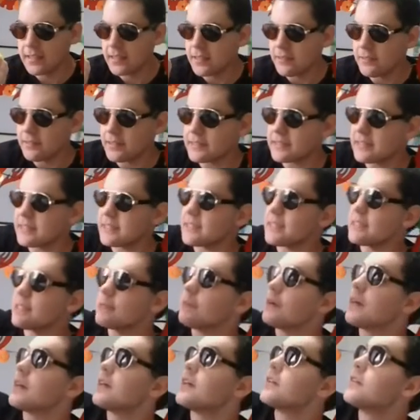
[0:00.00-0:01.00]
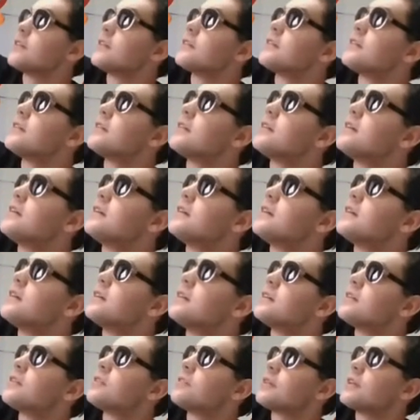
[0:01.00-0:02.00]
When does this expire?
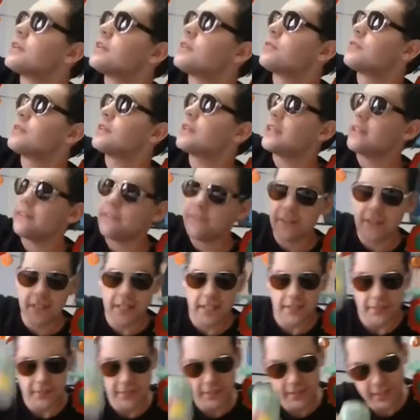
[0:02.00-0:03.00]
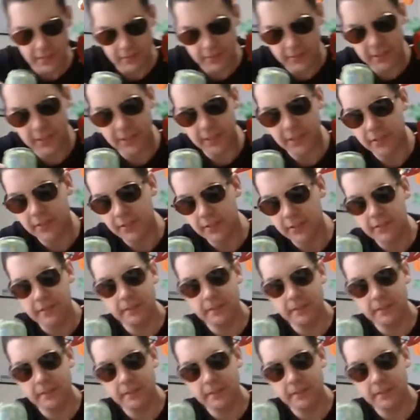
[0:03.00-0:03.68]
2025. Okay, we're good.